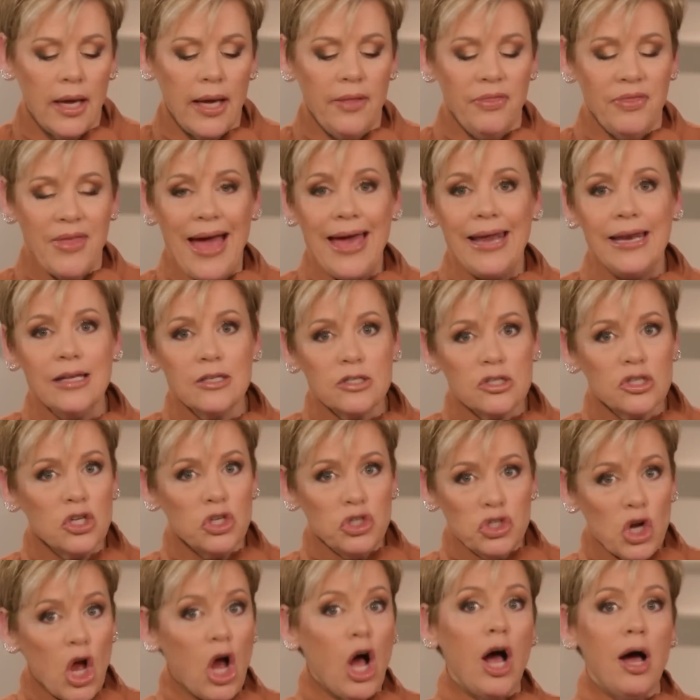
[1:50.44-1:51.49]
And that is the
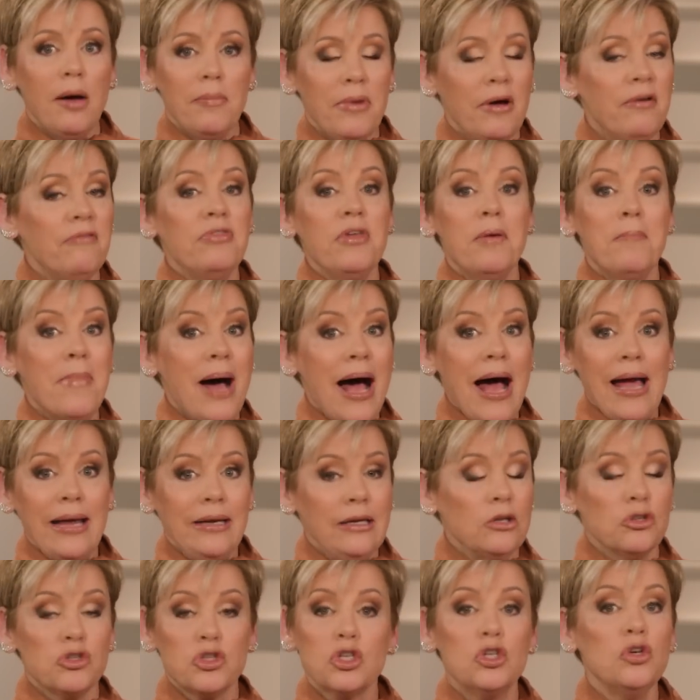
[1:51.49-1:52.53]
job of the
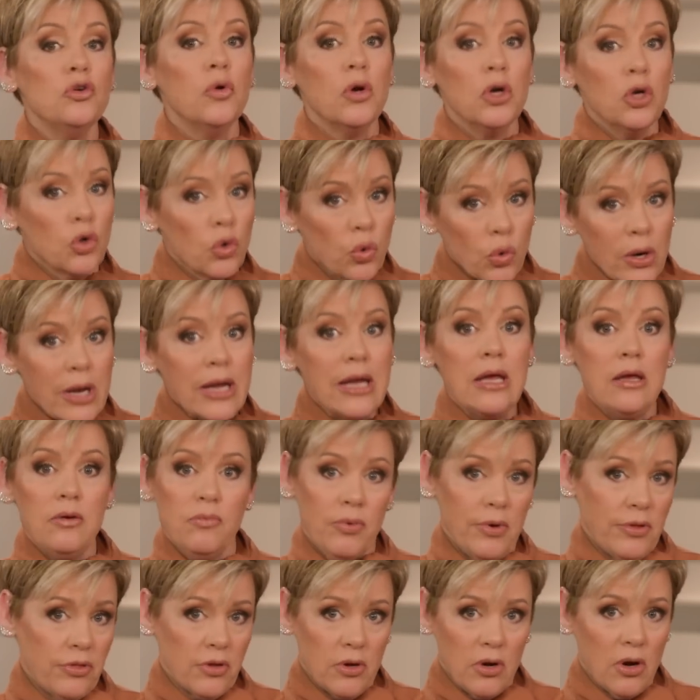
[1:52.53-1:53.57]
mind, is to agree
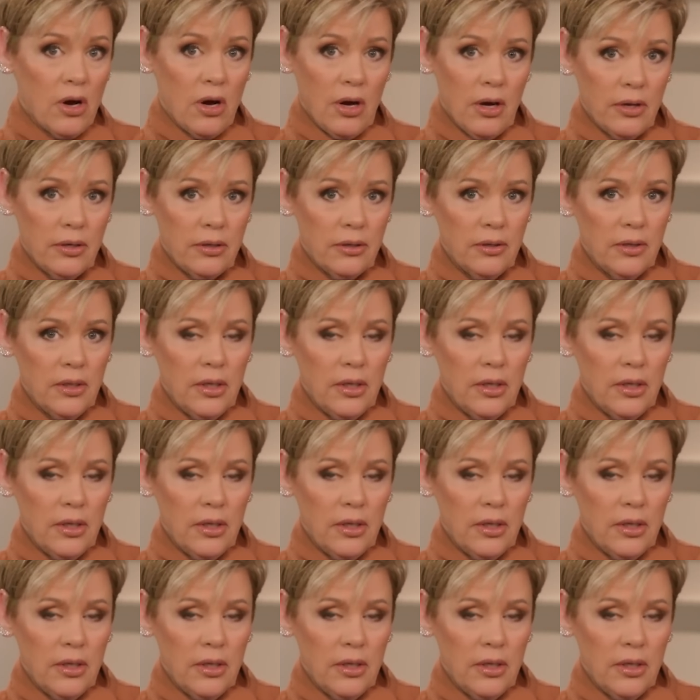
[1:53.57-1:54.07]
with God.